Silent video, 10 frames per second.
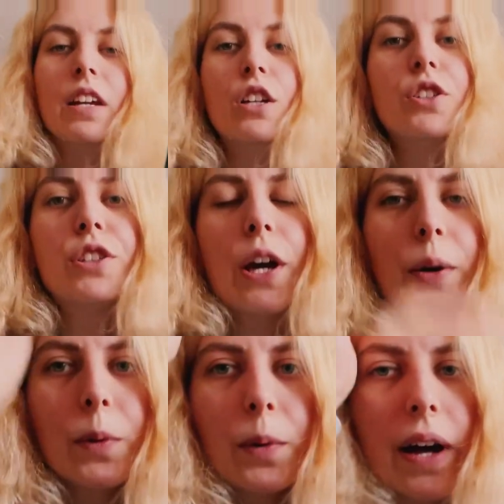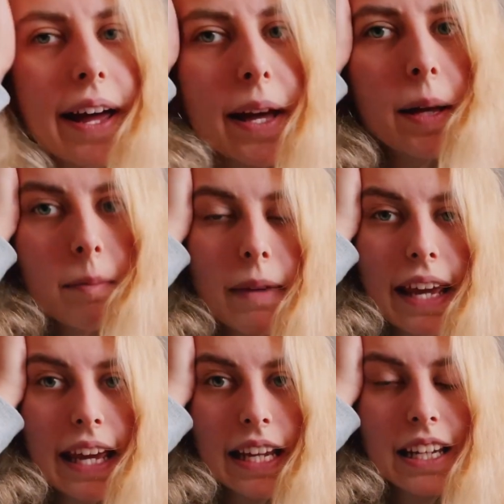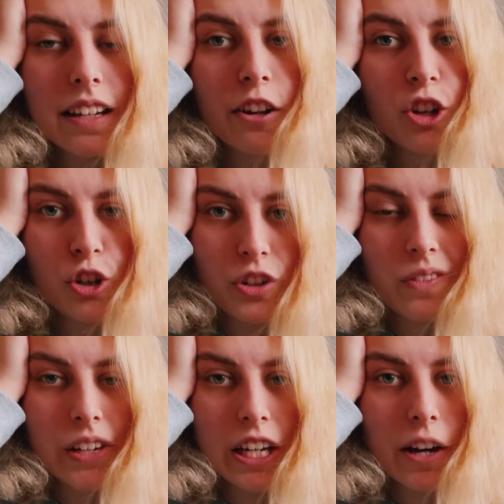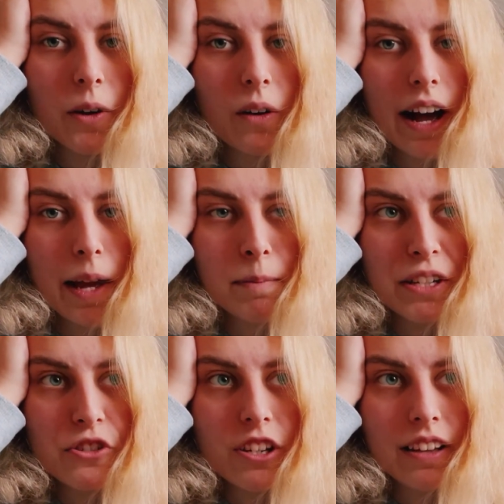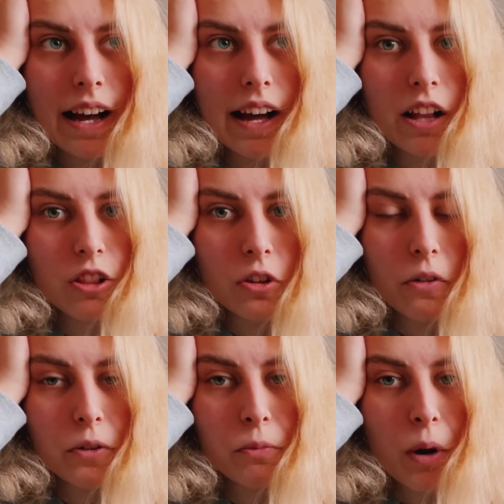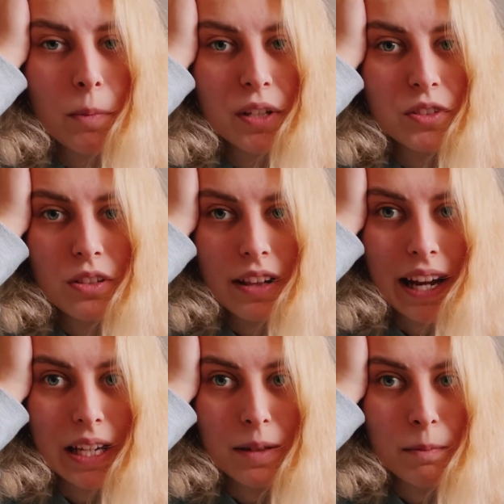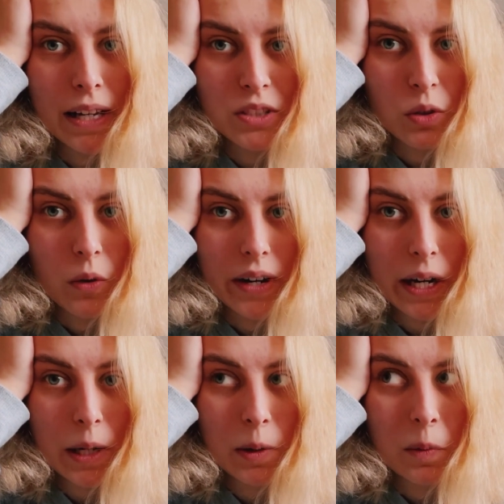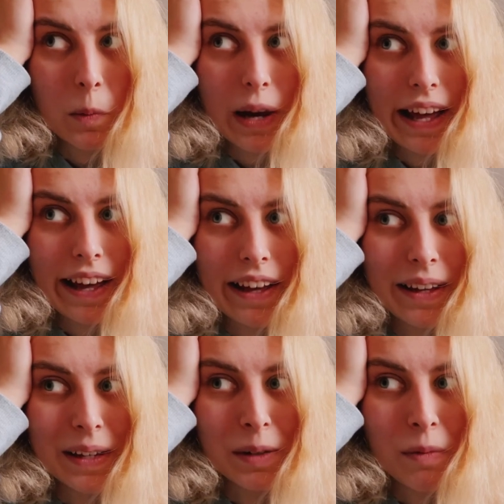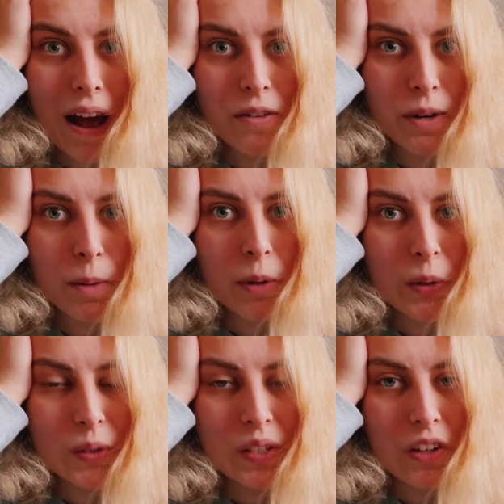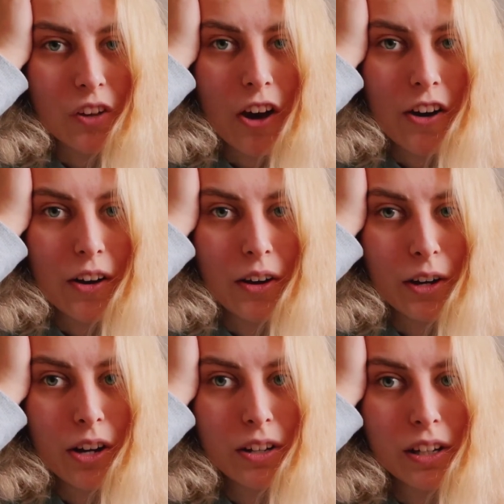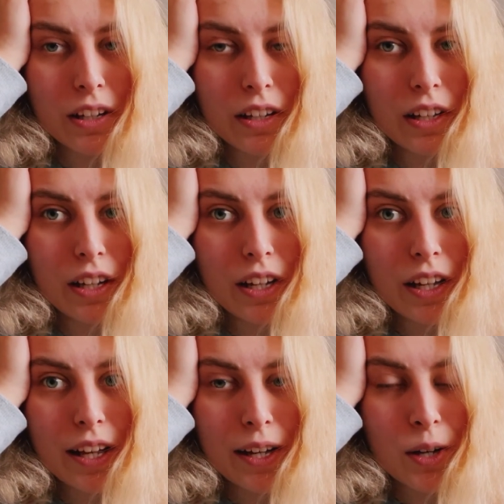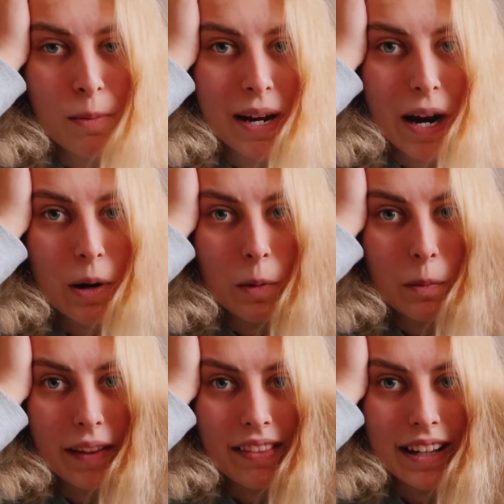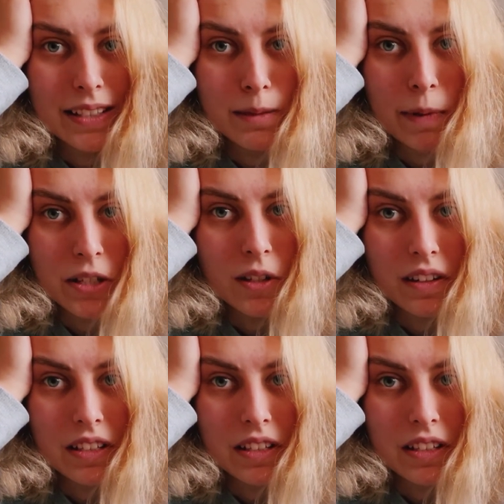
So um, in another video, I mentioned that Lauren Roberts liked my story where um, I reposted her coming out with this special